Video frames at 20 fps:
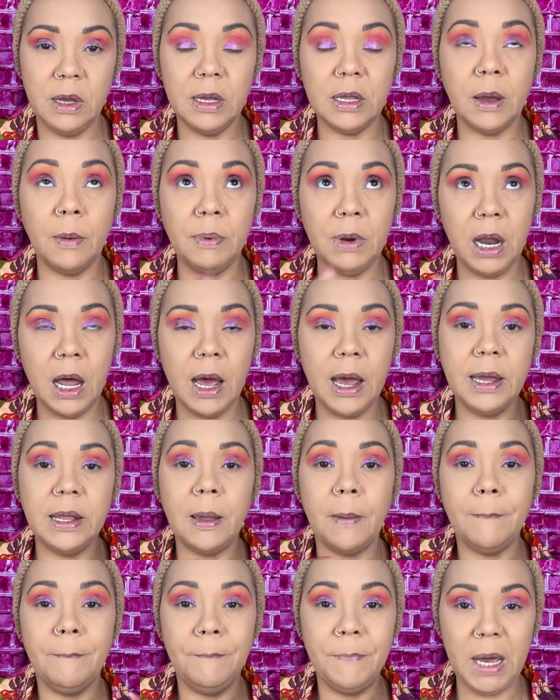applied
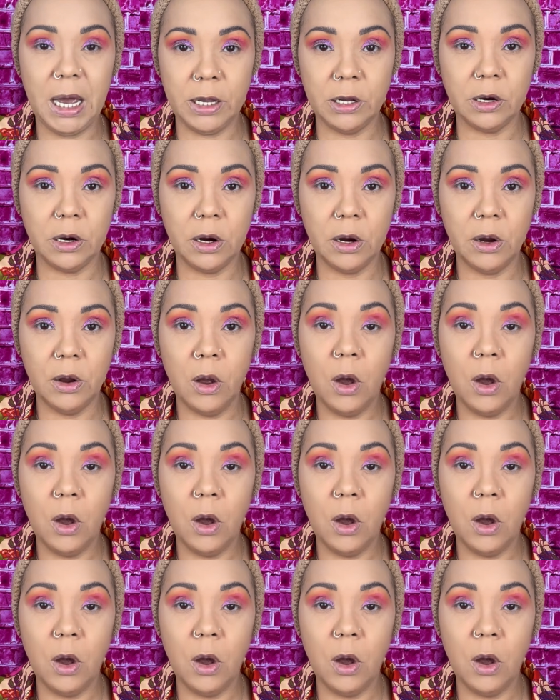better